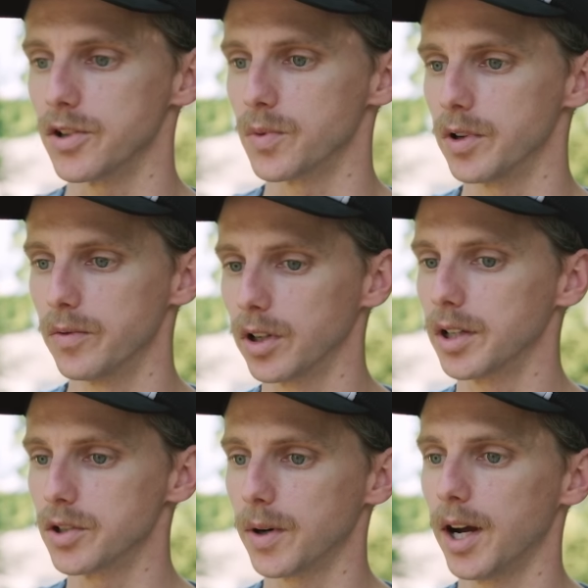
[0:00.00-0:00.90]
We
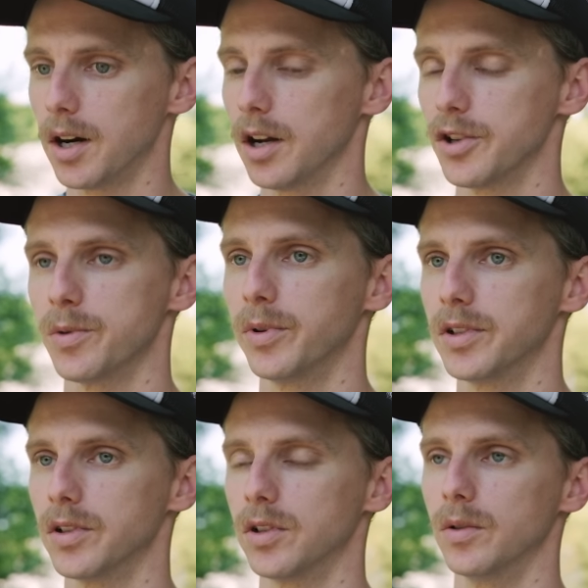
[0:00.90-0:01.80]
really do hire
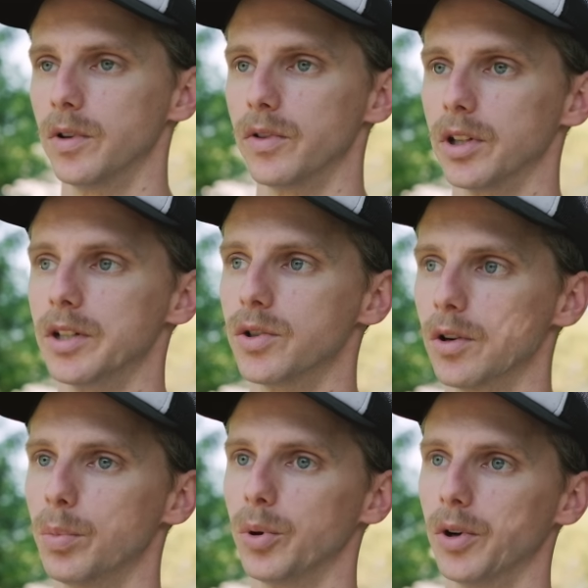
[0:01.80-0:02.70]
LGBTQ. We really do
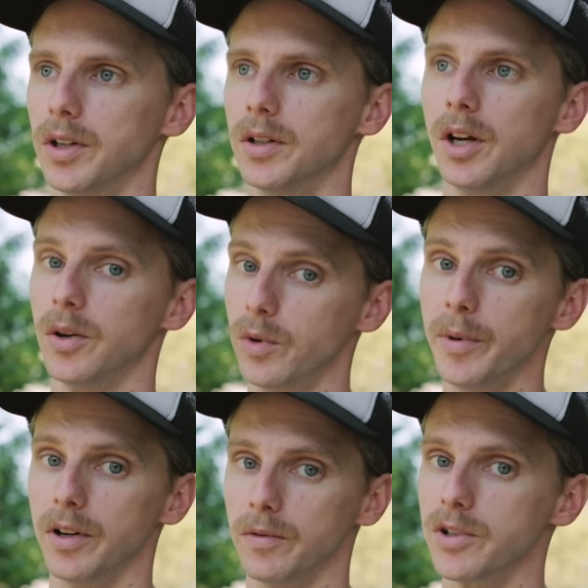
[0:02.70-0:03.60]
employ women.